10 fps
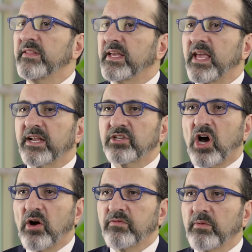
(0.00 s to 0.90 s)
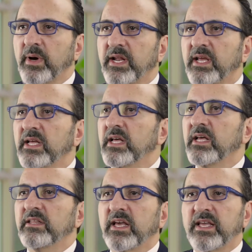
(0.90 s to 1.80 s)
They can't call for money,
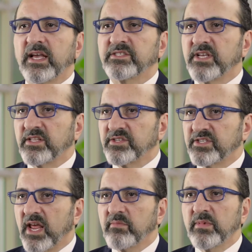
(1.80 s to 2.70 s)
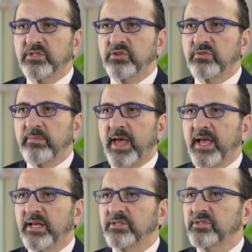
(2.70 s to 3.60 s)
they can't send statements or
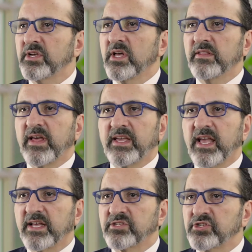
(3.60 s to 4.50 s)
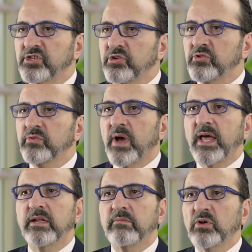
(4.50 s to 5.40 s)
demands, they can't sue,
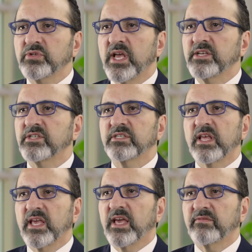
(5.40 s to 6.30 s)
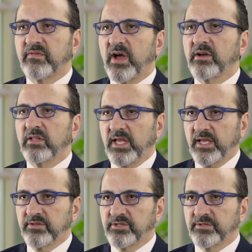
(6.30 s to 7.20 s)
and in most cases they can't file
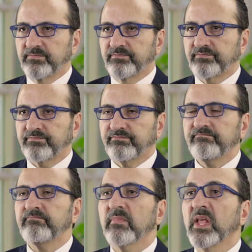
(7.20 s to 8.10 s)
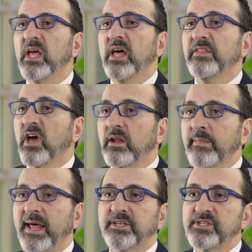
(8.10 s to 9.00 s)
liens. The
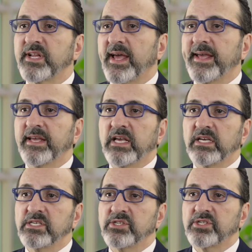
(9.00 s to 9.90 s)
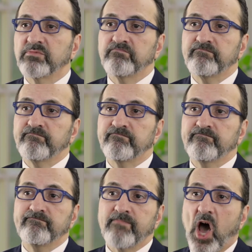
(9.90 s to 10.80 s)
automatic stay is
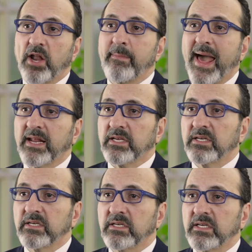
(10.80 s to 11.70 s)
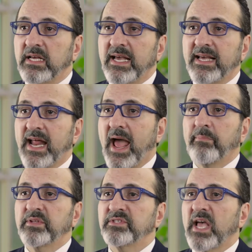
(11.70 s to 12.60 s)
automatic. It
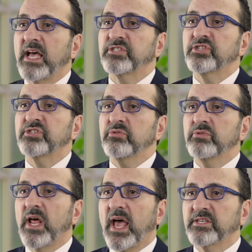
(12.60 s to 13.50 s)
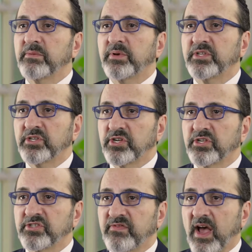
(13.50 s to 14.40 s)
happens as soon as a
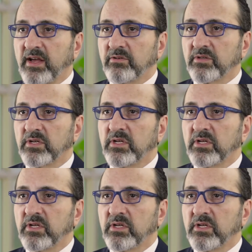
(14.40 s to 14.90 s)
petition is filed.